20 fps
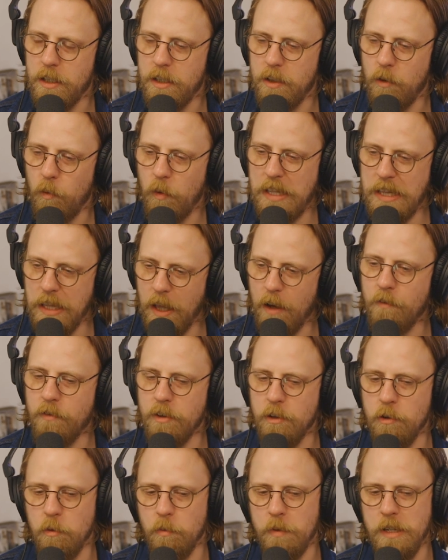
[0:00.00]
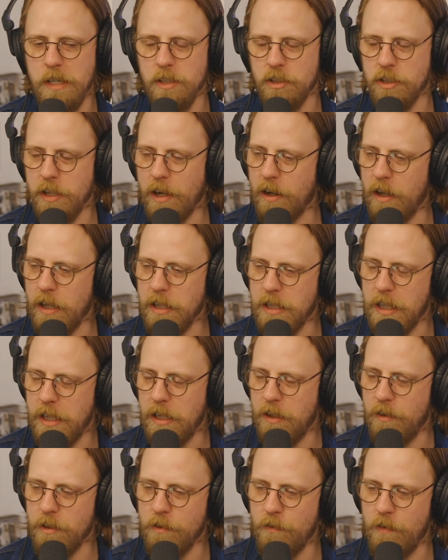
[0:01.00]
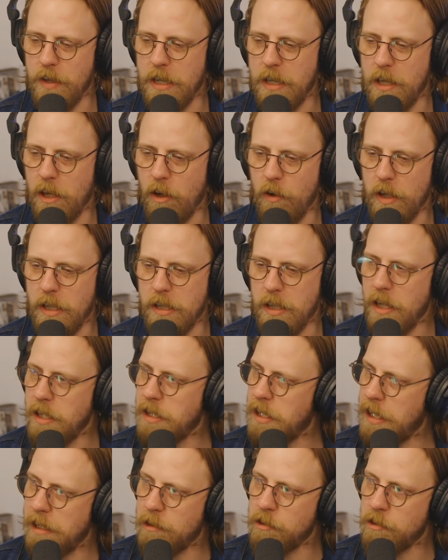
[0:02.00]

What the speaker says: We love you. It'll be a shout out at the end of this video. And anything else,